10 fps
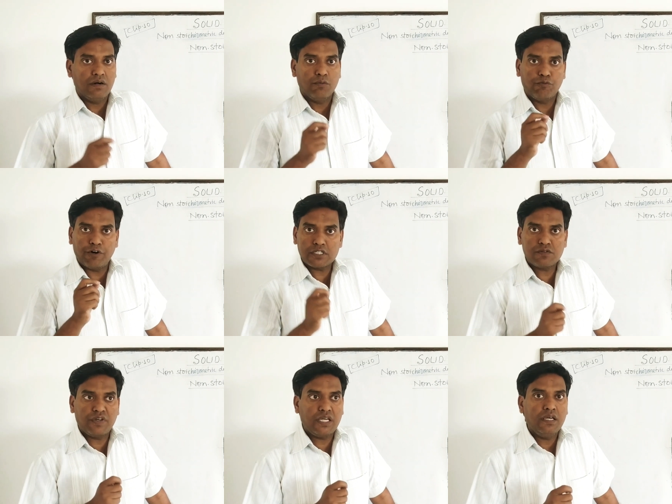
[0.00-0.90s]
First
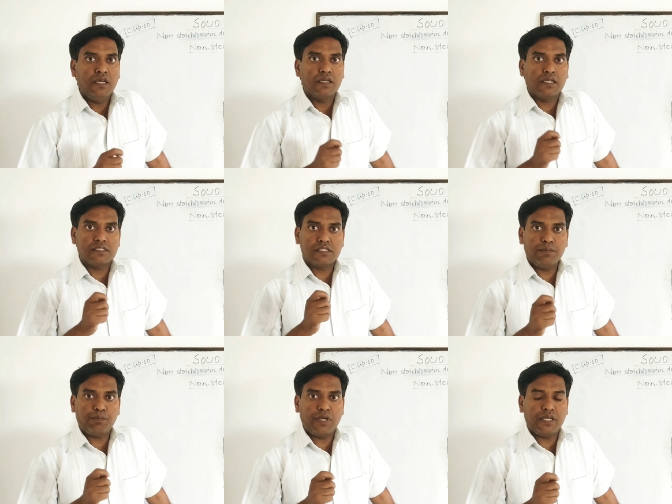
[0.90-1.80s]
way is
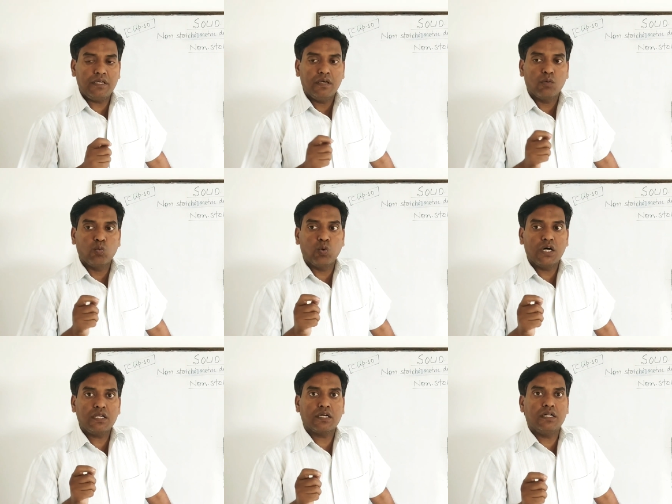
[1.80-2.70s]
simply
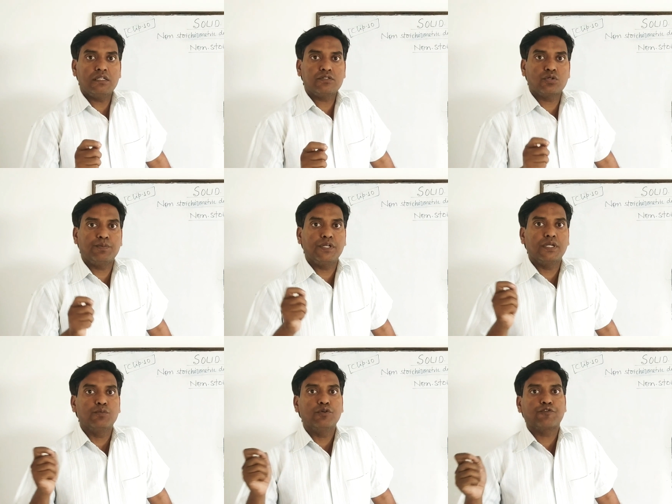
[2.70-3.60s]
one girl should be
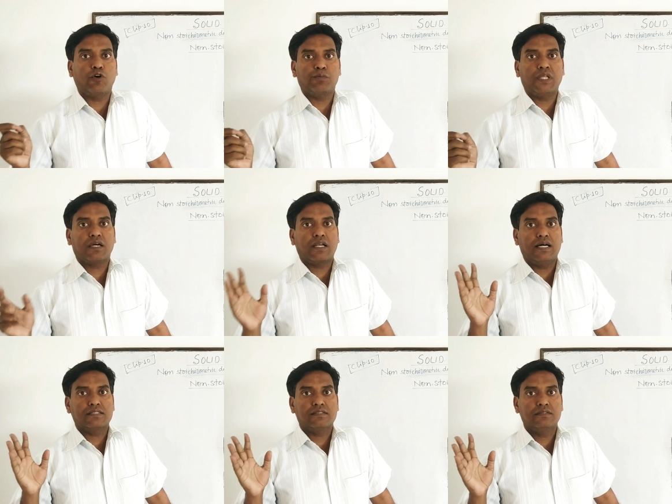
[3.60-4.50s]
removed from the class.